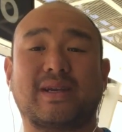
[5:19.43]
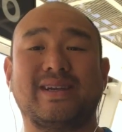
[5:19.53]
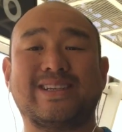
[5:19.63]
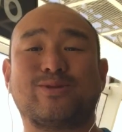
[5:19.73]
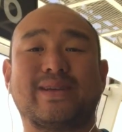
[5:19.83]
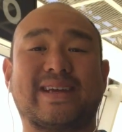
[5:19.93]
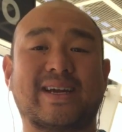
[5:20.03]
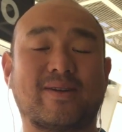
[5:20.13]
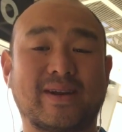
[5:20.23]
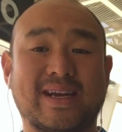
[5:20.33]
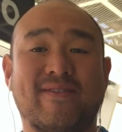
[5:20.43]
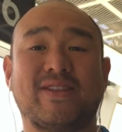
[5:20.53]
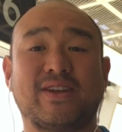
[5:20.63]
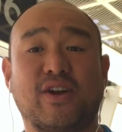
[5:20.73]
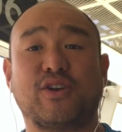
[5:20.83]
literally carrying
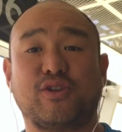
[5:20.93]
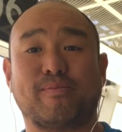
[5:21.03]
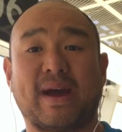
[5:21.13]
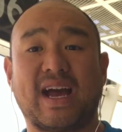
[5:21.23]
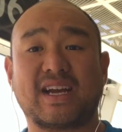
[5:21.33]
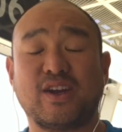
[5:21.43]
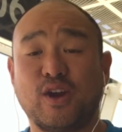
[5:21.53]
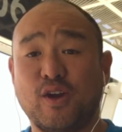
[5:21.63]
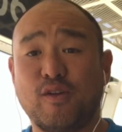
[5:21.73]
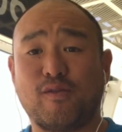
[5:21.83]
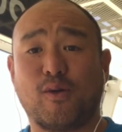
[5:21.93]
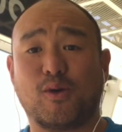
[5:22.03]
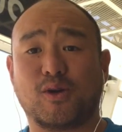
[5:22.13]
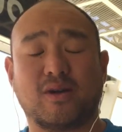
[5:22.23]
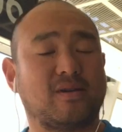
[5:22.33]
everything on your back
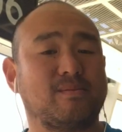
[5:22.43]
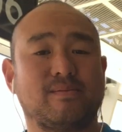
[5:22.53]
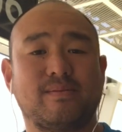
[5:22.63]
for,